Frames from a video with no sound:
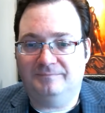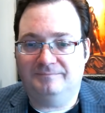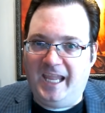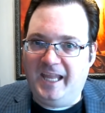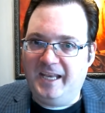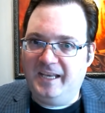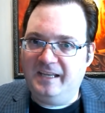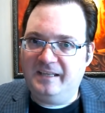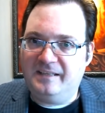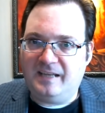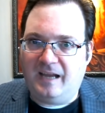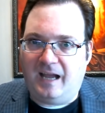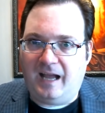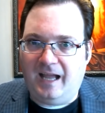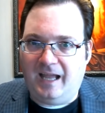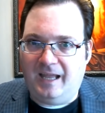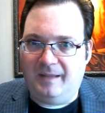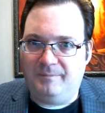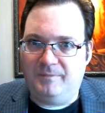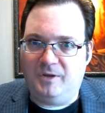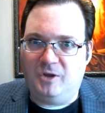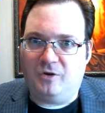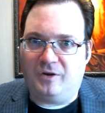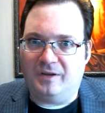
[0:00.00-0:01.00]

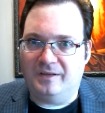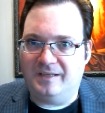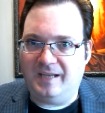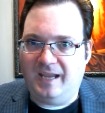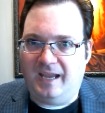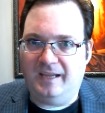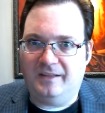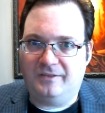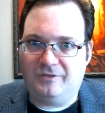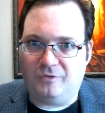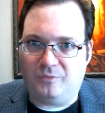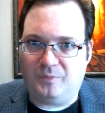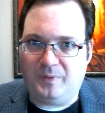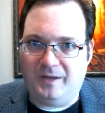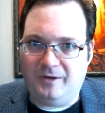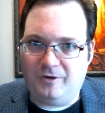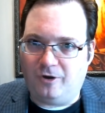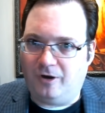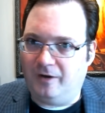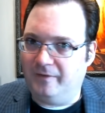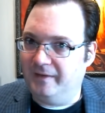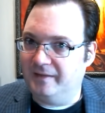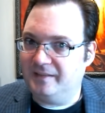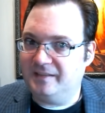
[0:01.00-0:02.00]
Anytime you can take the
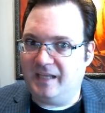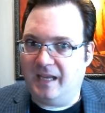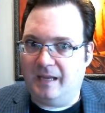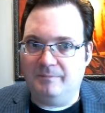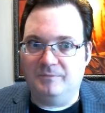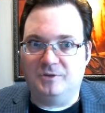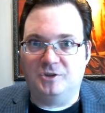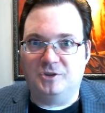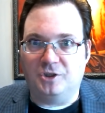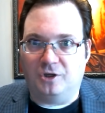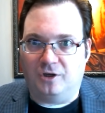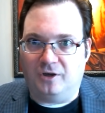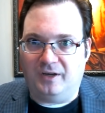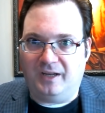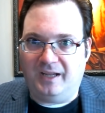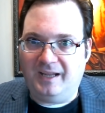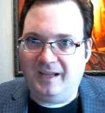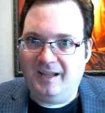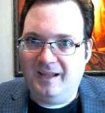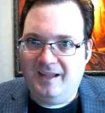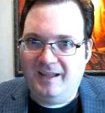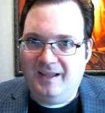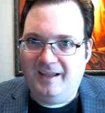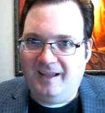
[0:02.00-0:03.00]
reader on the same
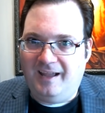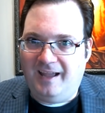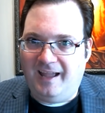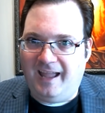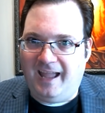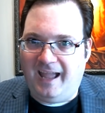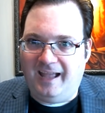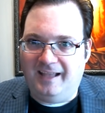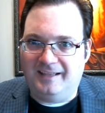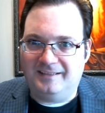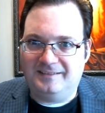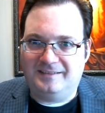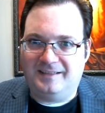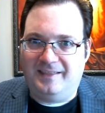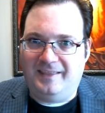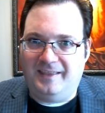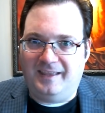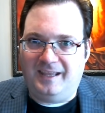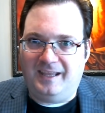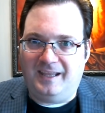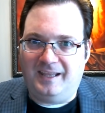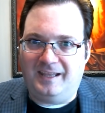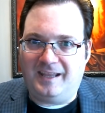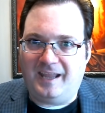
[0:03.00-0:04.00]
journey as
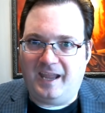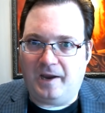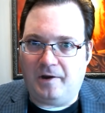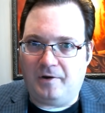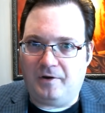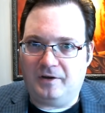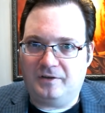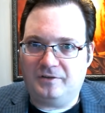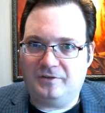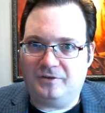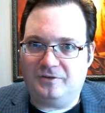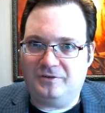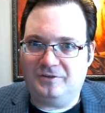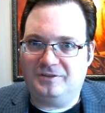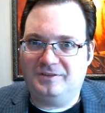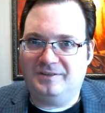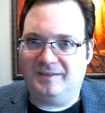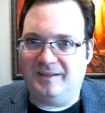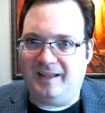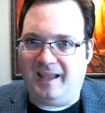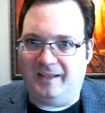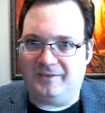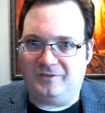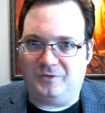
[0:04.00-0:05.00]
the
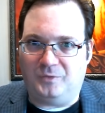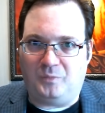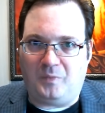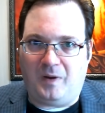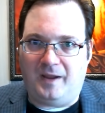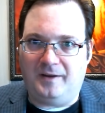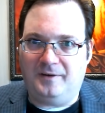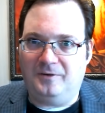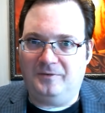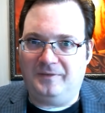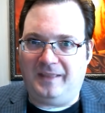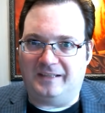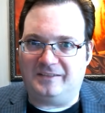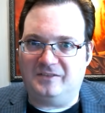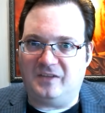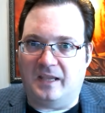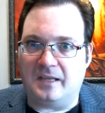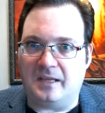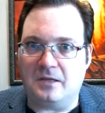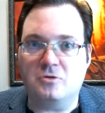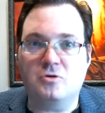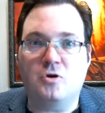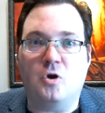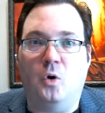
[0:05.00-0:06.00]
characters, as a writer, that's
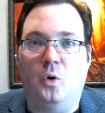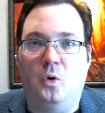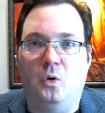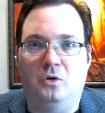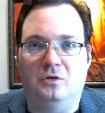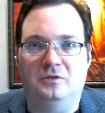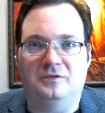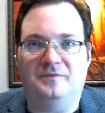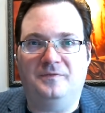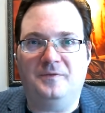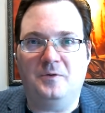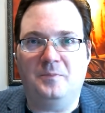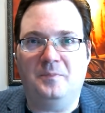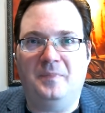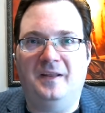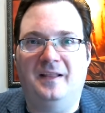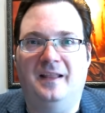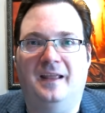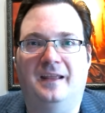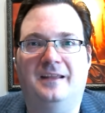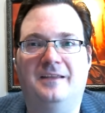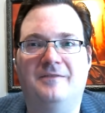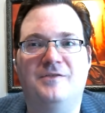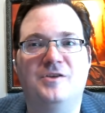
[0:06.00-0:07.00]
like gold. If you can be
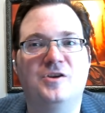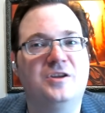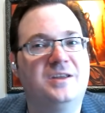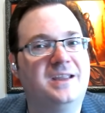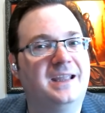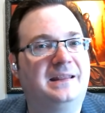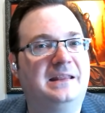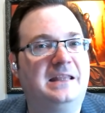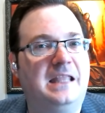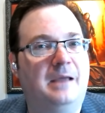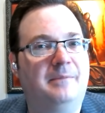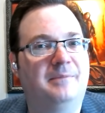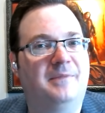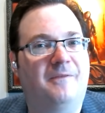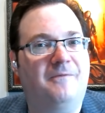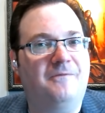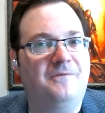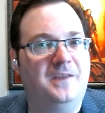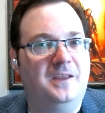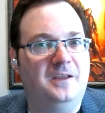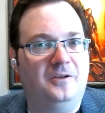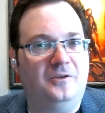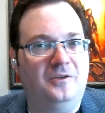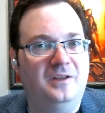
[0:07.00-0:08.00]
like, if you can get them to
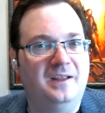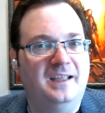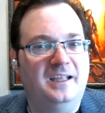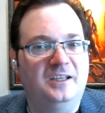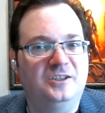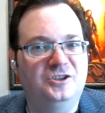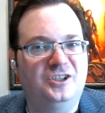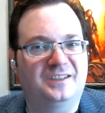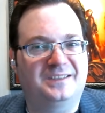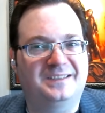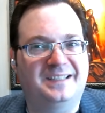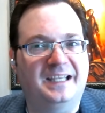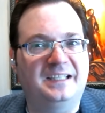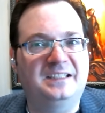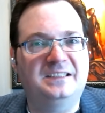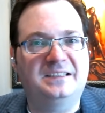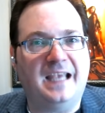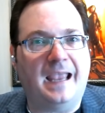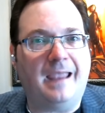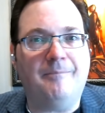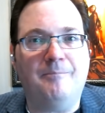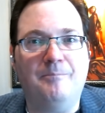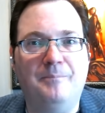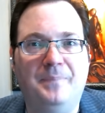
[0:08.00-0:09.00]
feel just the
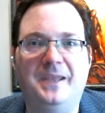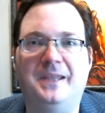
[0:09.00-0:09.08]
same